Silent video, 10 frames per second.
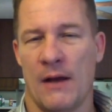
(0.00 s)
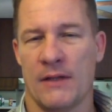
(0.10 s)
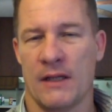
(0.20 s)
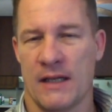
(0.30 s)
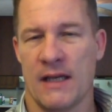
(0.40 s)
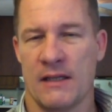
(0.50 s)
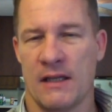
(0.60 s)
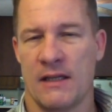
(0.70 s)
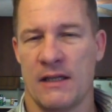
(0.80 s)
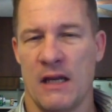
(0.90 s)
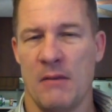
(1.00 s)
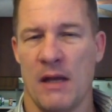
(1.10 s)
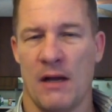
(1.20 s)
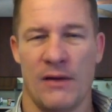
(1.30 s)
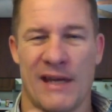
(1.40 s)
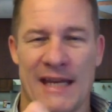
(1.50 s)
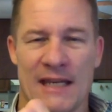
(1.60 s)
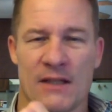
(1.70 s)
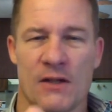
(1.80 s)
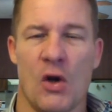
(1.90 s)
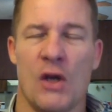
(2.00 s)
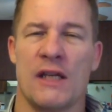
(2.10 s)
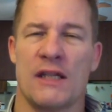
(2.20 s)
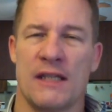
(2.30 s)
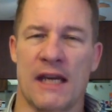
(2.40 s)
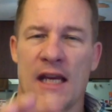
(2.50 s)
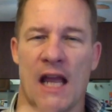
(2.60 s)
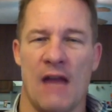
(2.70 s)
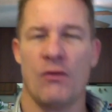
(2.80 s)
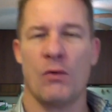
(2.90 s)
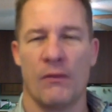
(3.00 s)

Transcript: as he says in this email, he's starting to see it everywhere.